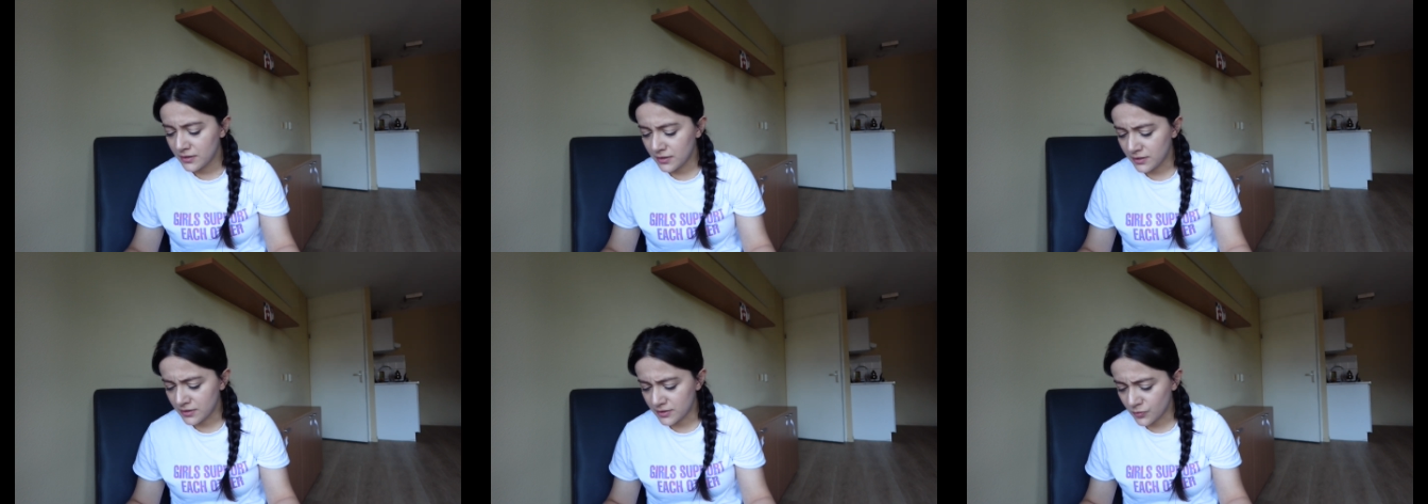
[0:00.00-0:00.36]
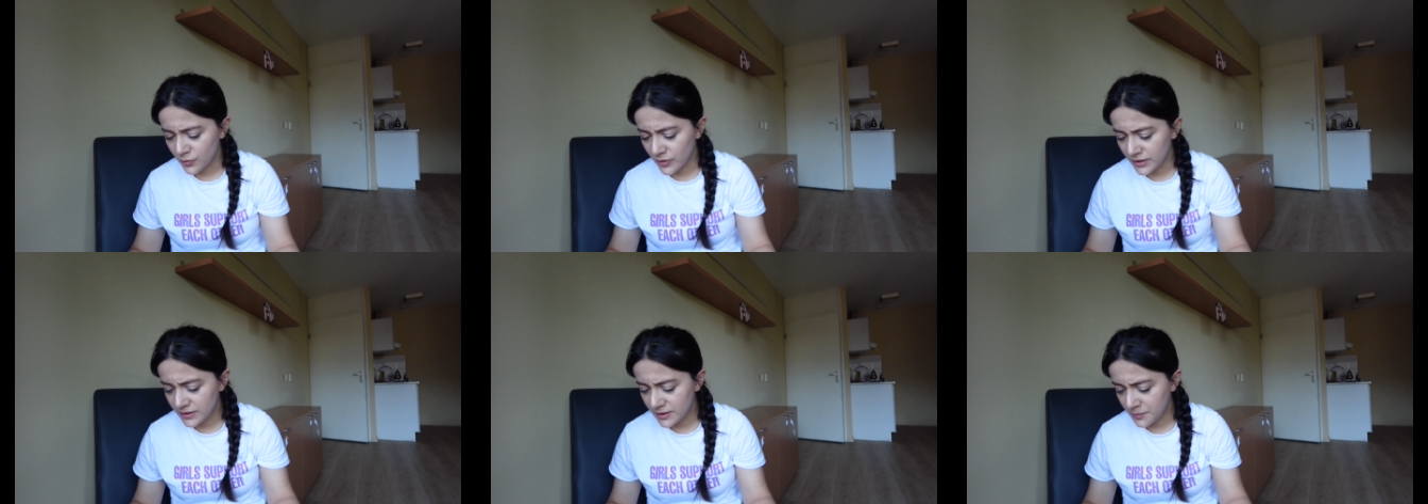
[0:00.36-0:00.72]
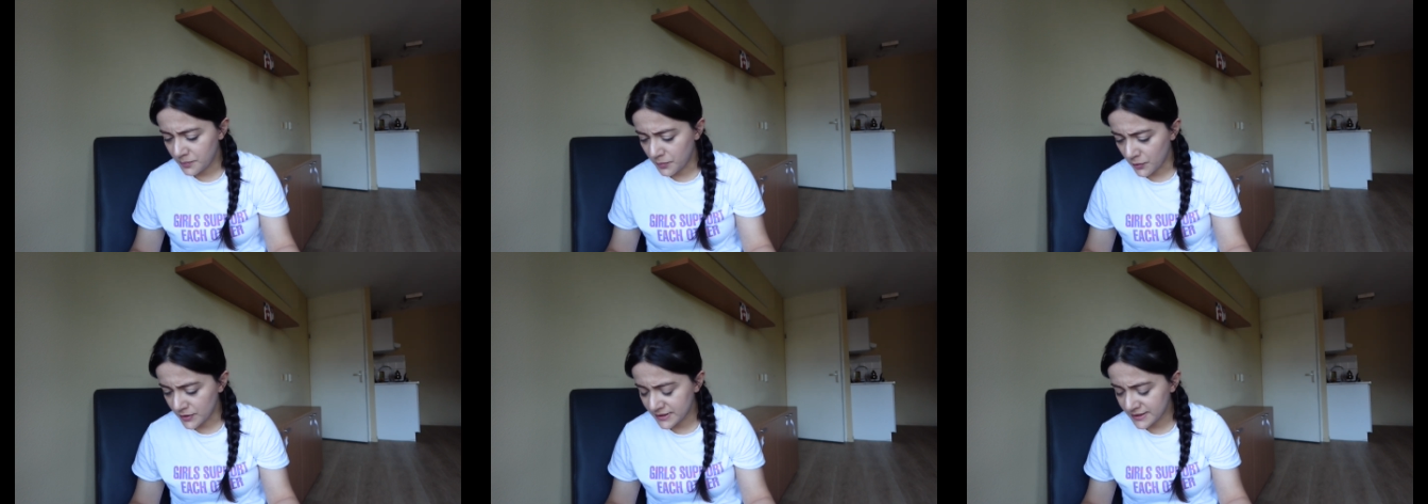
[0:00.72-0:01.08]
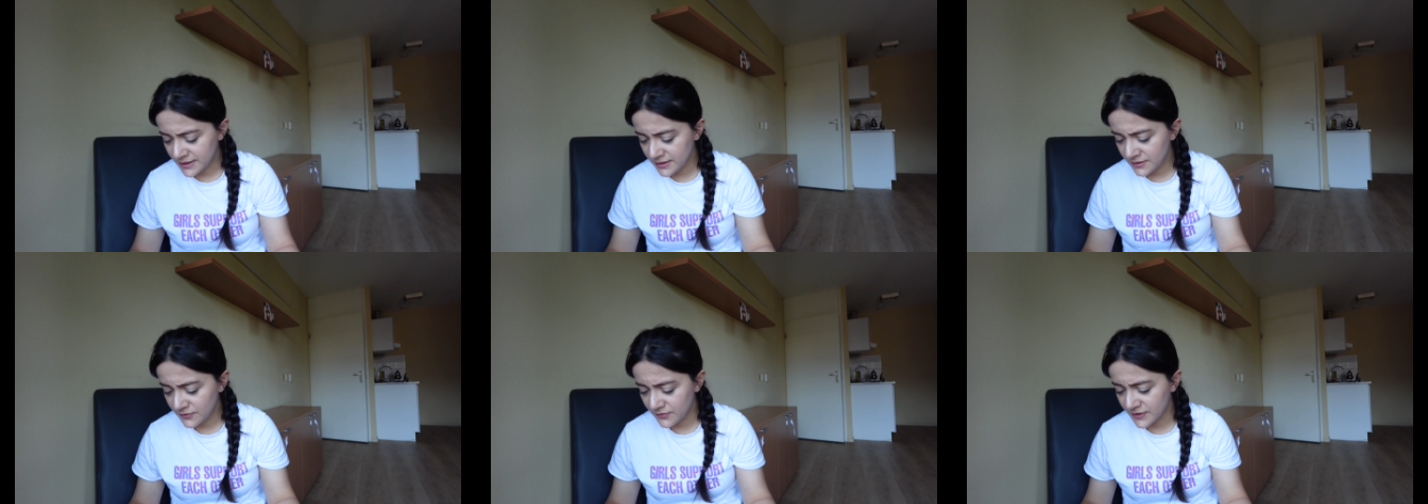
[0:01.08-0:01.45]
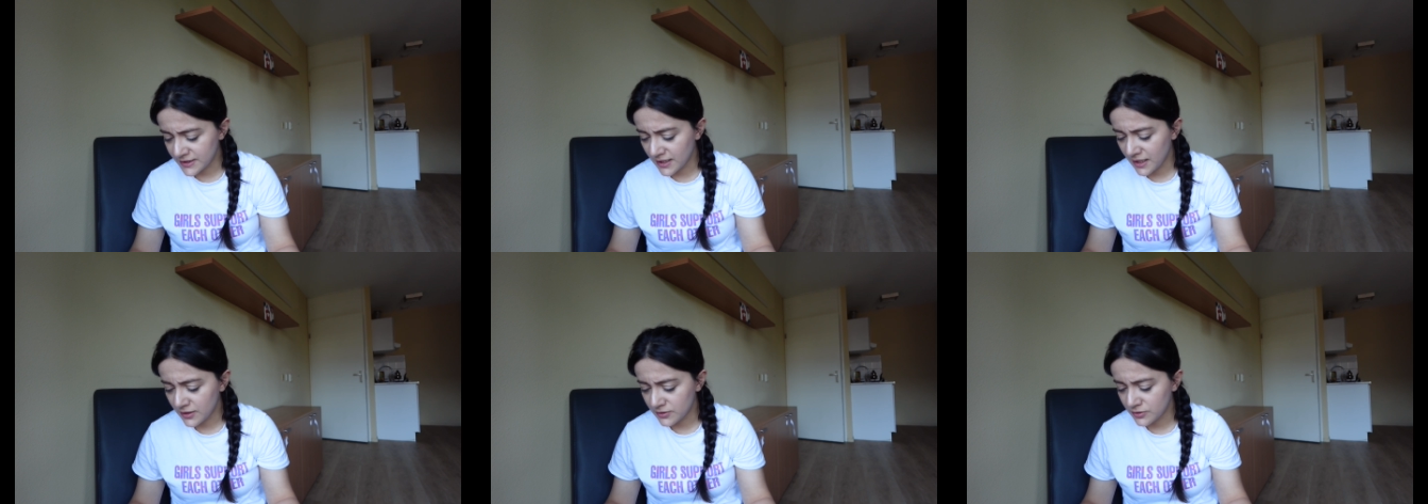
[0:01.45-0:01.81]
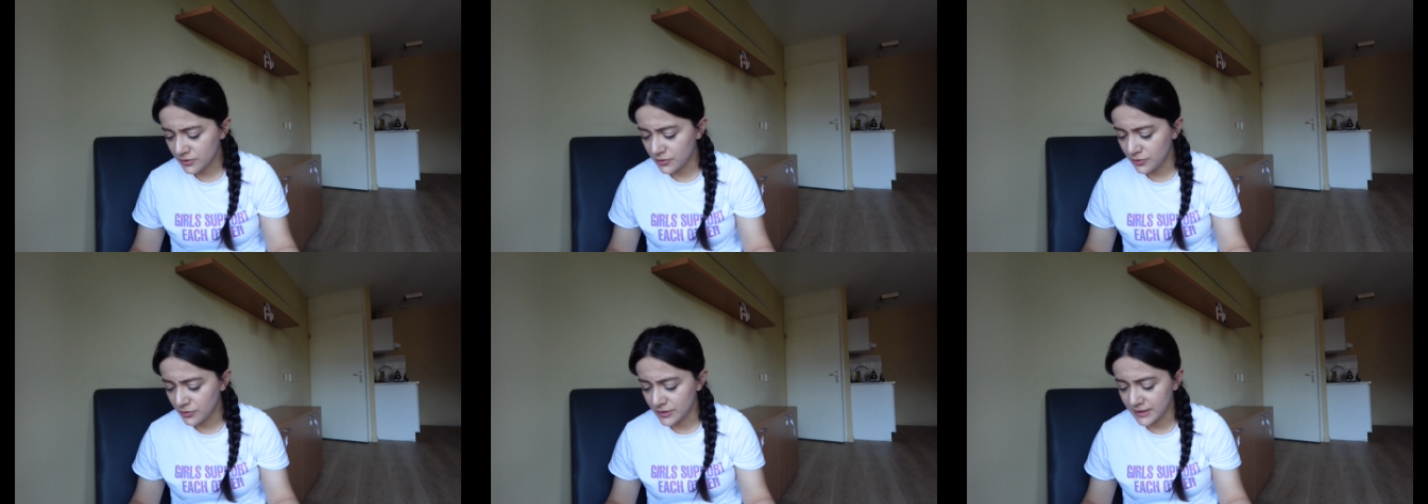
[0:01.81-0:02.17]
20% without
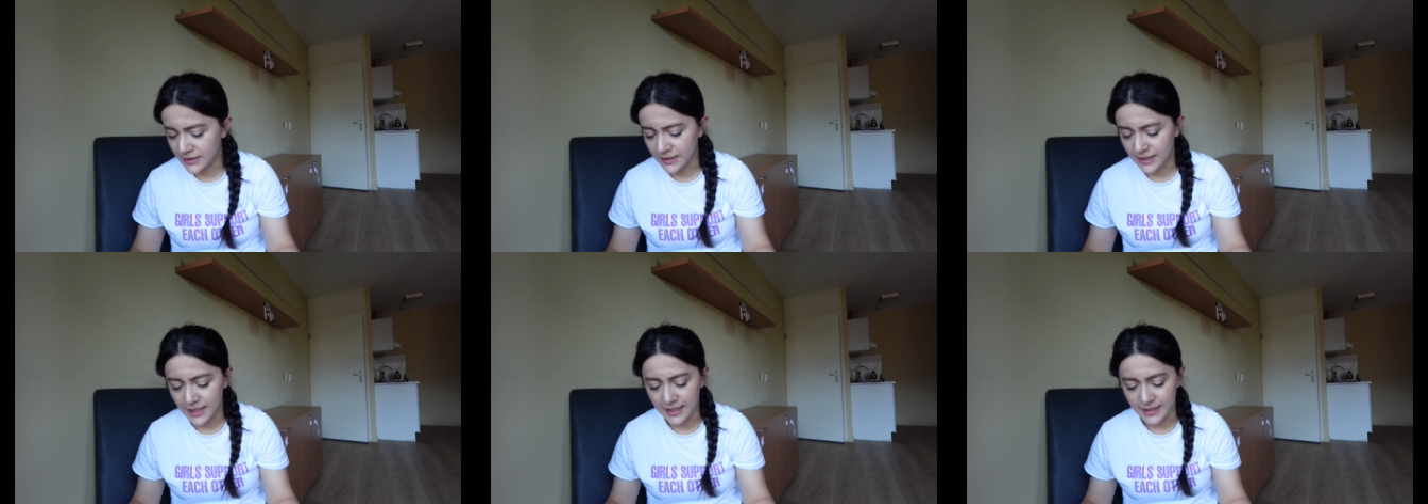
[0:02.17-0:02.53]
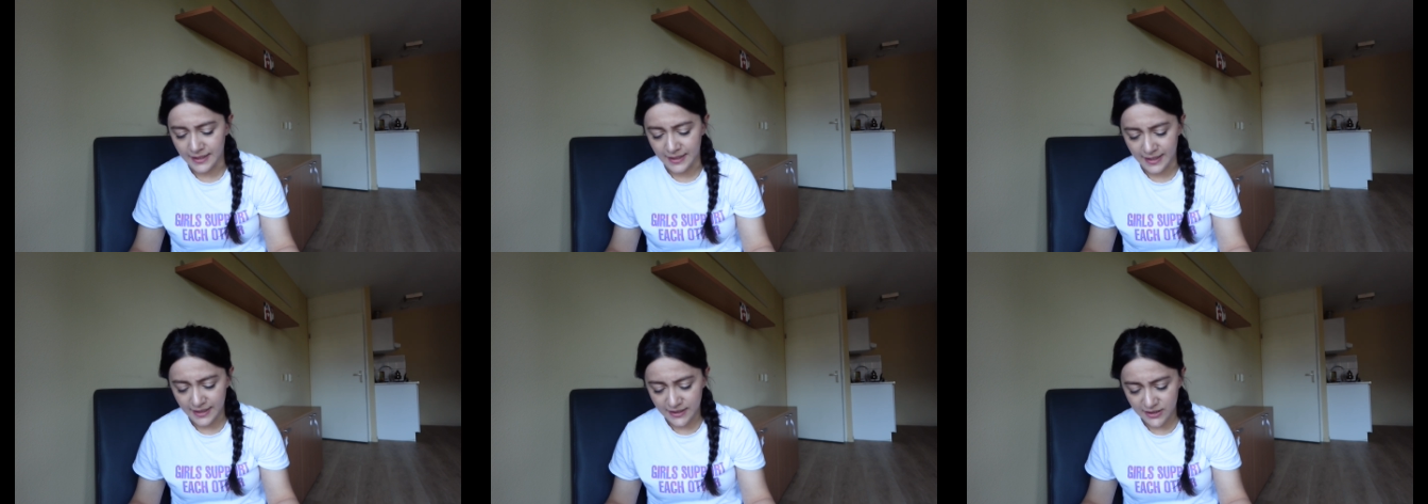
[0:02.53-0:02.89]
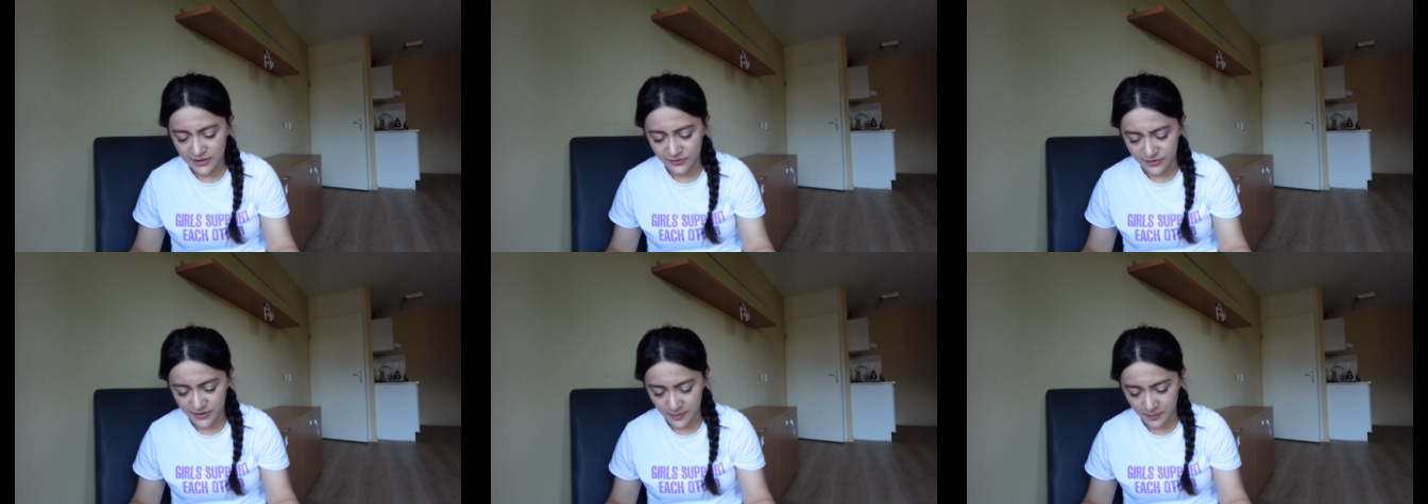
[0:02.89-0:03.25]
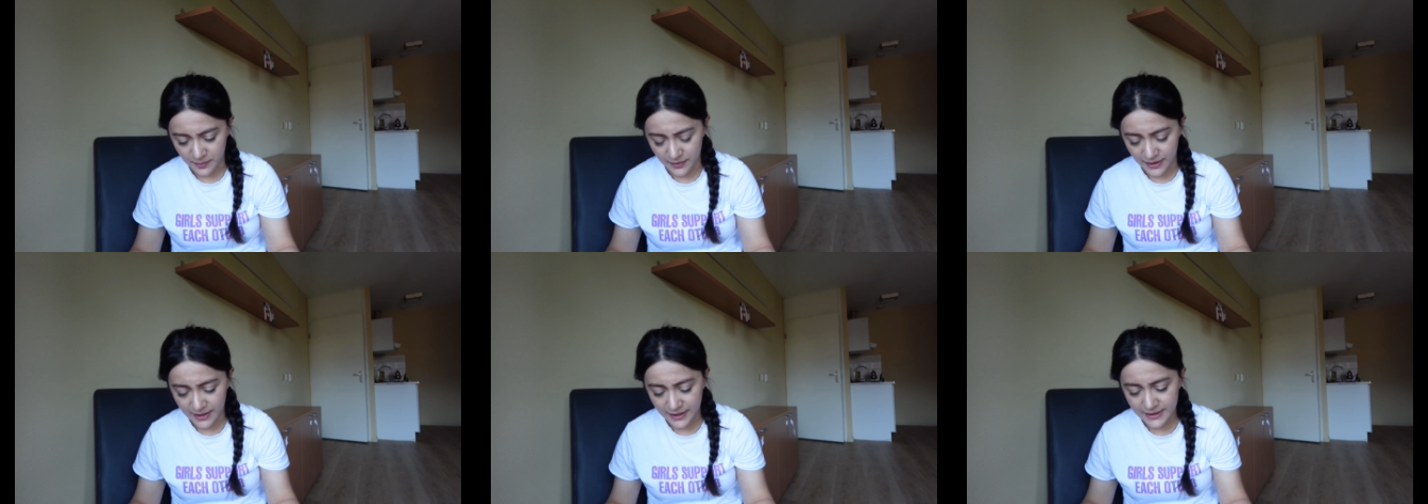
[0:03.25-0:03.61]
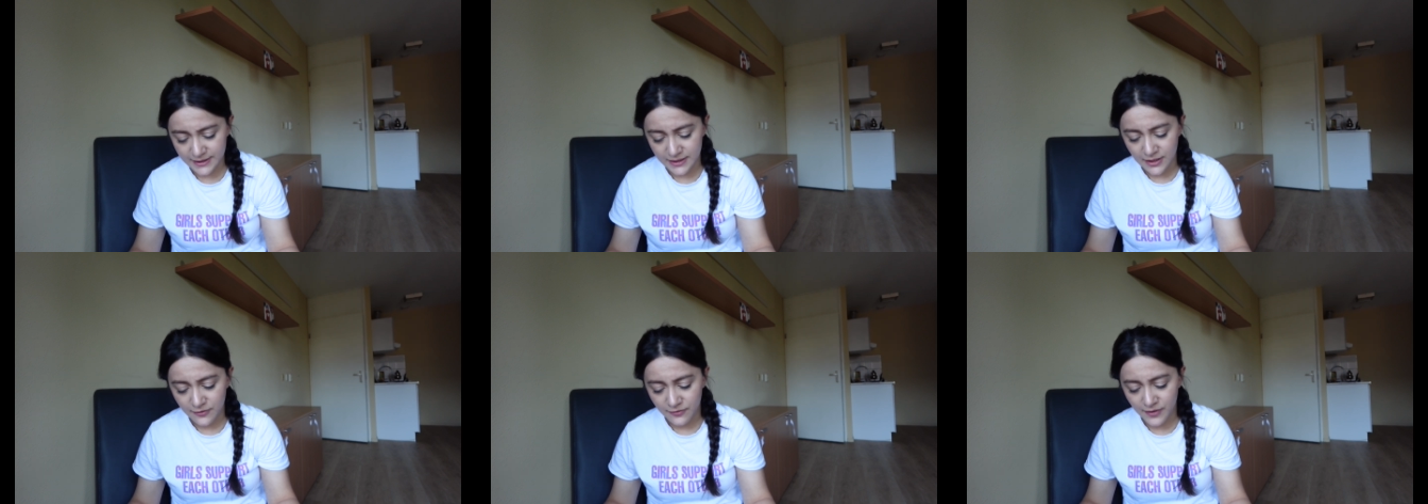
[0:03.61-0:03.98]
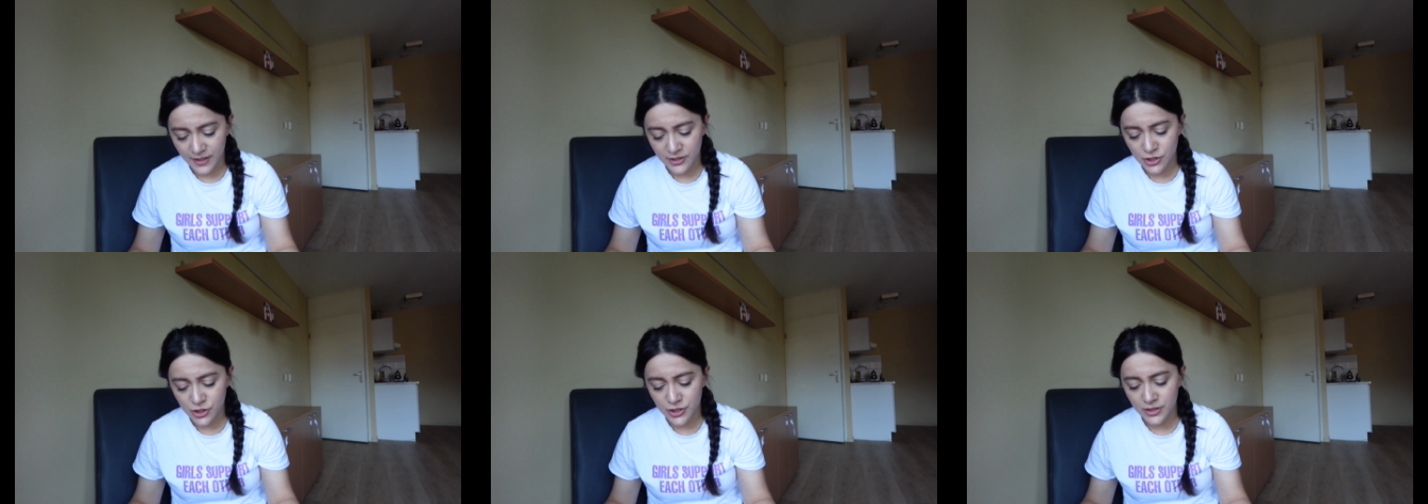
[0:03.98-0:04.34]
using a native replace
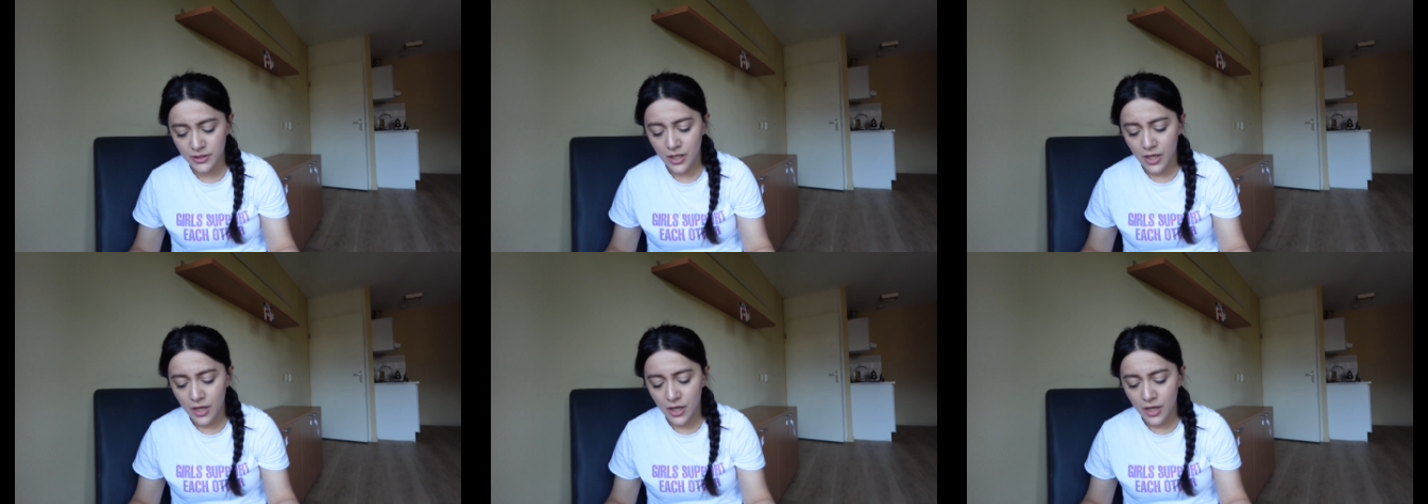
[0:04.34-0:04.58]
function